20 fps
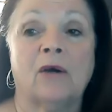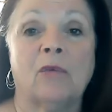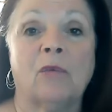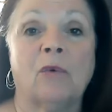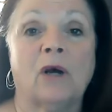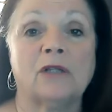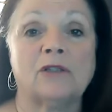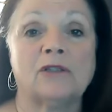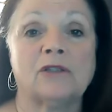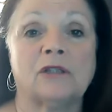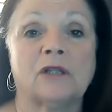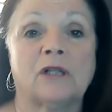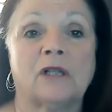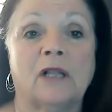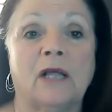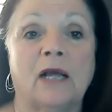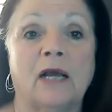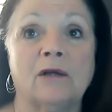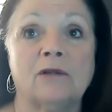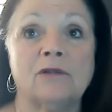watch the
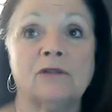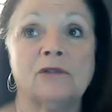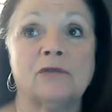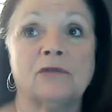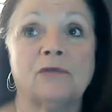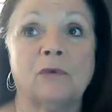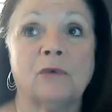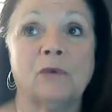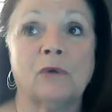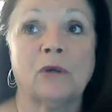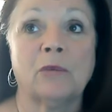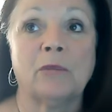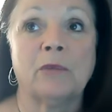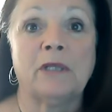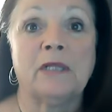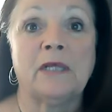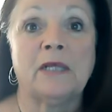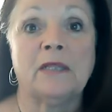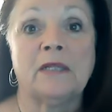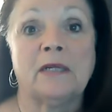clouds form,
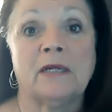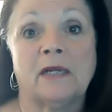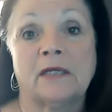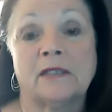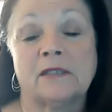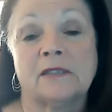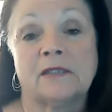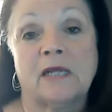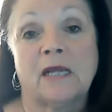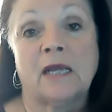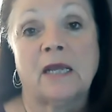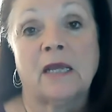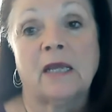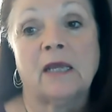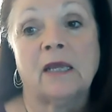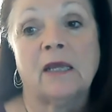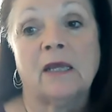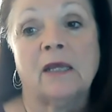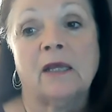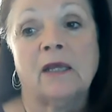and then the next
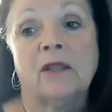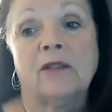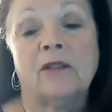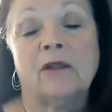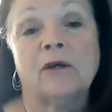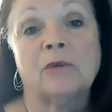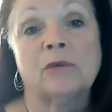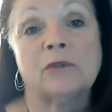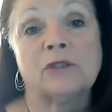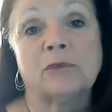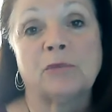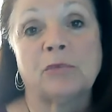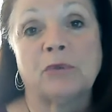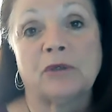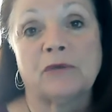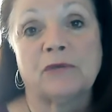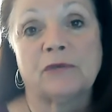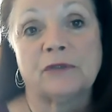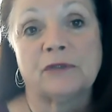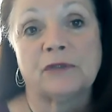day there was a
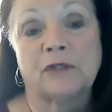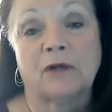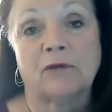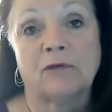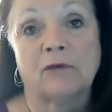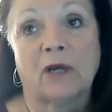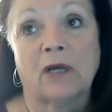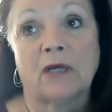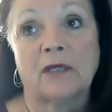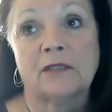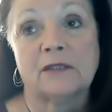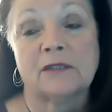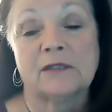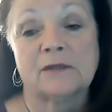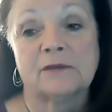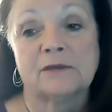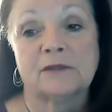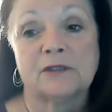beautiful sunrise.